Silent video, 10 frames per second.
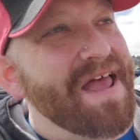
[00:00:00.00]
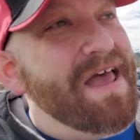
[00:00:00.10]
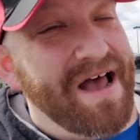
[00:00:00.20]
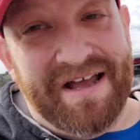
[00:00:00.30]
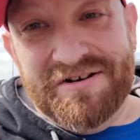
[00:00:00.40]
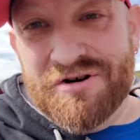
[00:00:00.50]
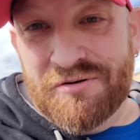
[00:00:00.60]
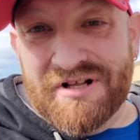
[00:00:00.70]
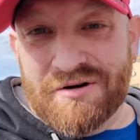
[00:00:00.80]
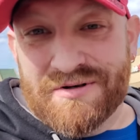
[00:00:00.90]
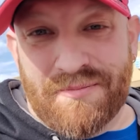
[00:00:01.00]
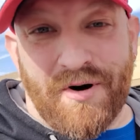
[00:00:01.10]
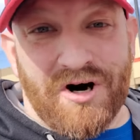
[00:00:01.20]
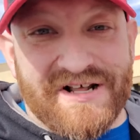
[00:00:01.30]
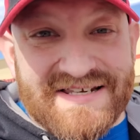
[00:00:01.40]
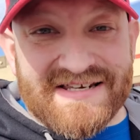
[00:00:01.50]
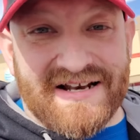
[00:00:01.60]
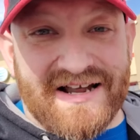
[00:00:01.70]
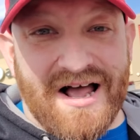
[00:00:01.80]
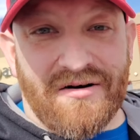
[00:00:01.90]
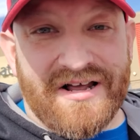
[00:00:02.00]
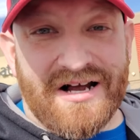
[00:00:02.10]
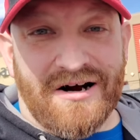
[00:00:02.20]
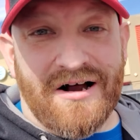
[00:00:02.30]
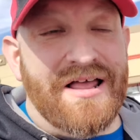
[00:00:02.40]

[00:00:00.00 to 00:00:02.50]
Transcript: I knew that there was a Party City out here,